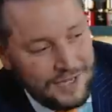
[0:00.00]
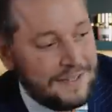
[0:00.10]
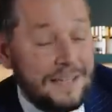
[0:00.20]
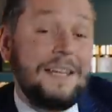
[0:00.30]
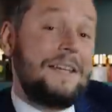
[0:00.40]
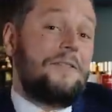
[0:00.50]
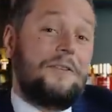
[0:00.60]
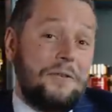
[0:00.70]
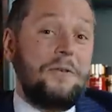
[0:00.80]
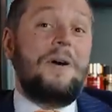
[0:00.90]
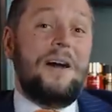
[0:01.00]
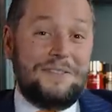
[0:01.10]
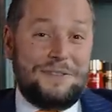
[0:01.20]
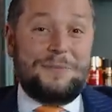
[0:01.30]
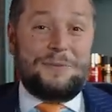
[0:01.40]
And if you are
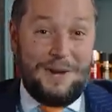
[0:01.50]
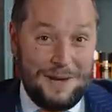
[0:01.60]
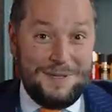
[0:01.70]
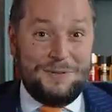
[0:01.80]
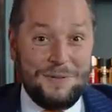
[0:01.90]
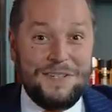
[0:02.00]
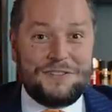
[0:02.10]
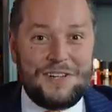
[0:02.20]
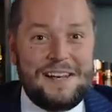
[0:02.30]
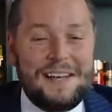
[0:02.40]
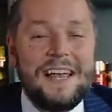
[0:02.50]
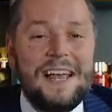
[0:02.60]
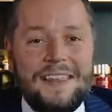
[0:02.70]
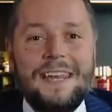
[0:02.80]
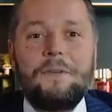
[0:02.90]
subscribing to his channel,
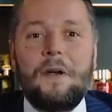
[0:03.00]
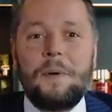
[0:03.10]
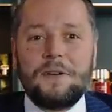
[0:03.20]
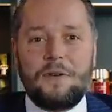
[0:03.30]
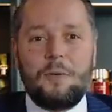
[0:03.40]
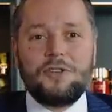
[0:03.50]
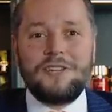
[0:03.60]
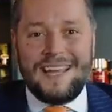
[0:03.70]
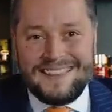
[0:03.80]
thank you very much for watching.